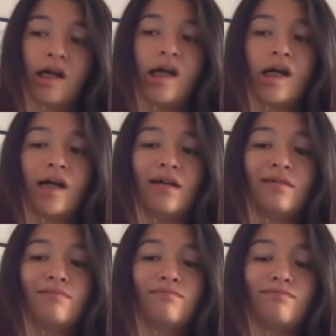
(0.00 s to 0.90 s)

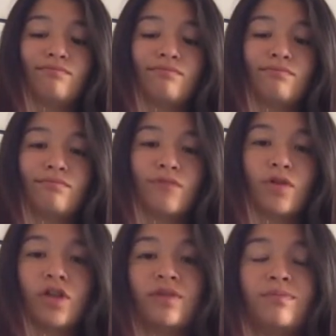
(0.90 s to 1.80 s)
Or
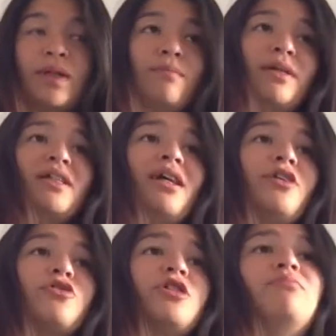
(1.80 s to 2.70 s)
just being
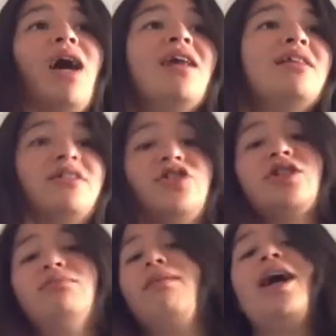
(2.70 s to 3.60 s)
nice, or smiling to
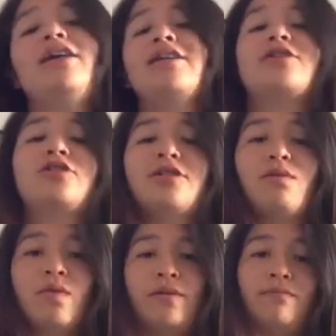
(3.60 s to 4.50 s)

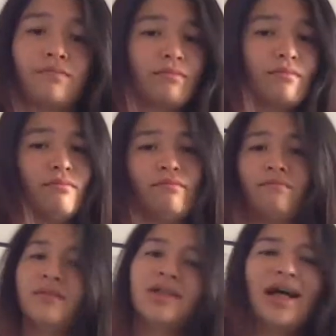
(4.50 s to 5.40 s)
someone.
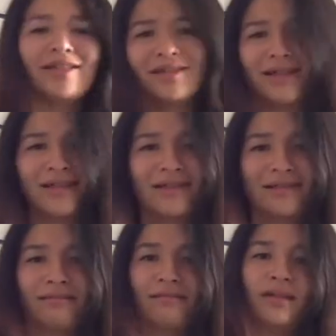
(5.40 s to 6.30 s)
That's nice.
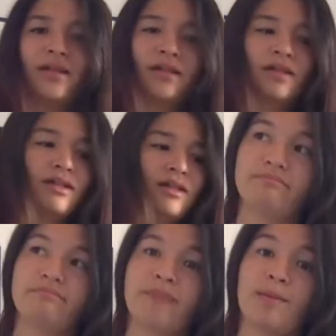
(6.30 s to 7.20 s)

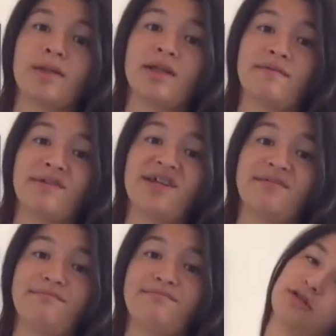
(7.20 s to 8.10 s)
I'm gonna leave it there.